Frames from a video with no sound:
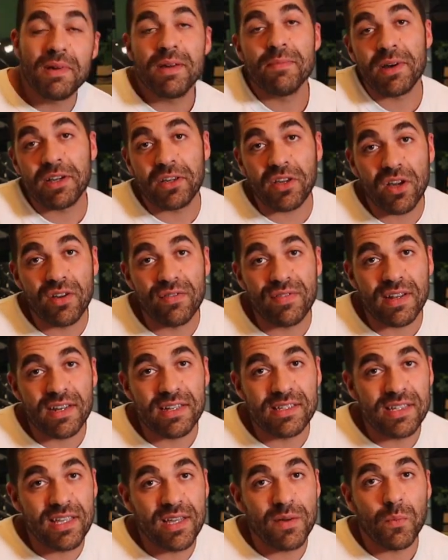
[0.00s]
me and my
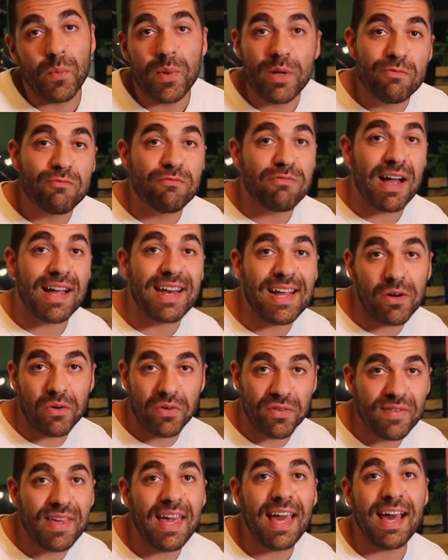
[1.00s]
co-founder Tim, we ran
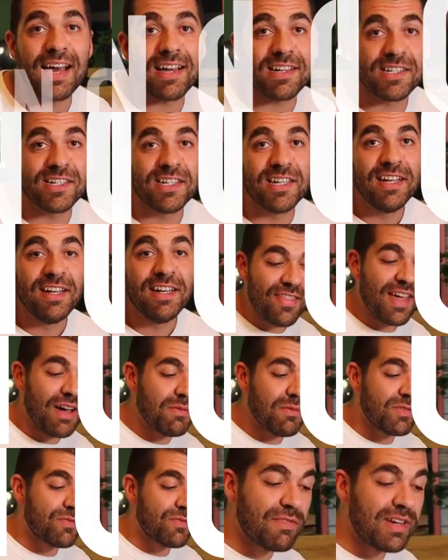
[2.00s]
out of cash. And
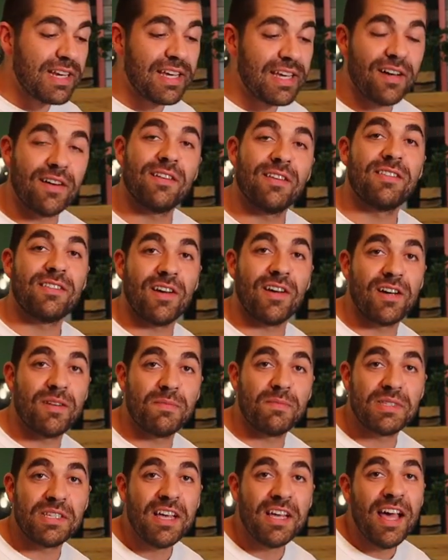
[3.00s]
that really hard
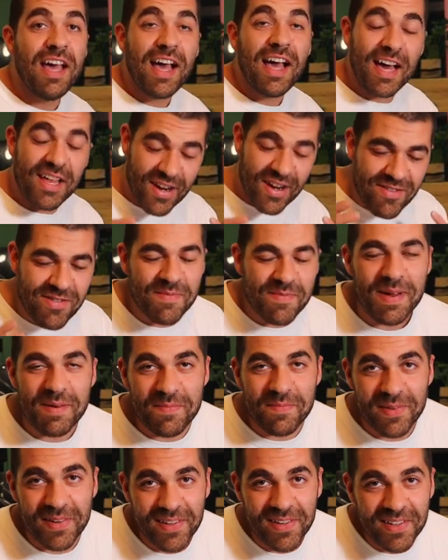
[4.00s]
times. And I
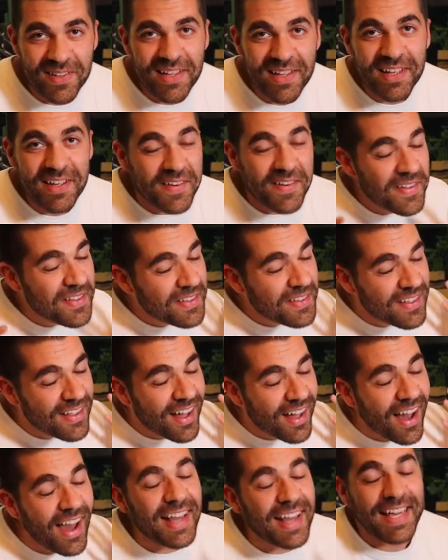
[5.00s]
remember
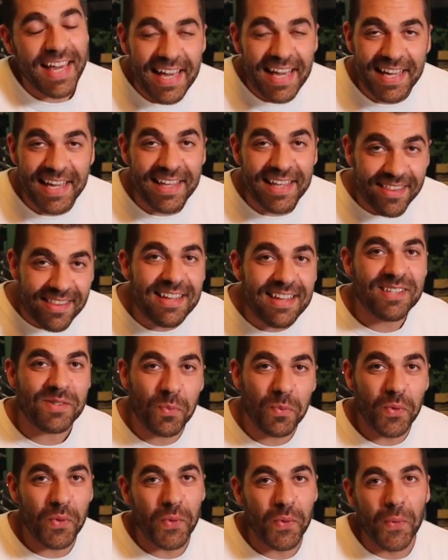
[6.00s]
kicking
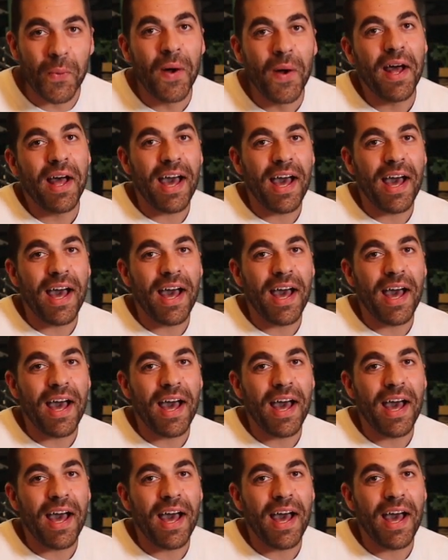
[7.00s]
this wall